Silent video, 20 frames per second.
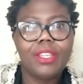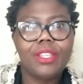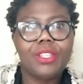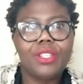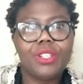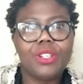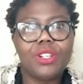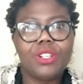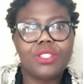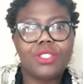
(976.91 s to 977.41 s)

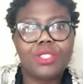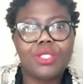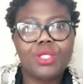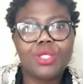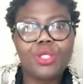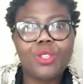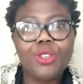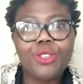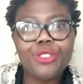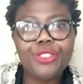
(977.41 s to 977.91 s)
your
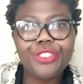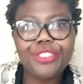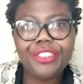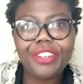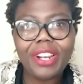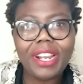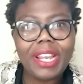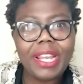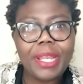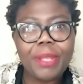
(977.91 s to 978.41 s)
soul
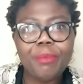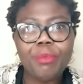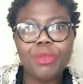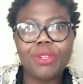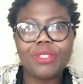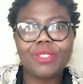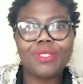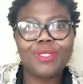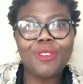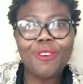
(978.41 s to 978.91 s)
tribe,
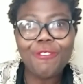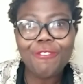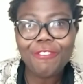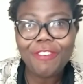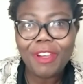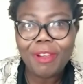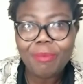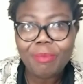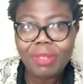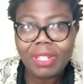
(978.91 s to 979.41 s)
your soul
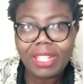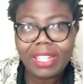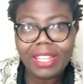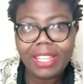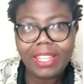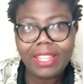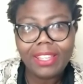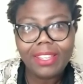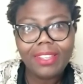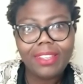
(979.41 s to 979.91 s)

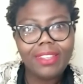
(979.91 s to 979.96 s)
family,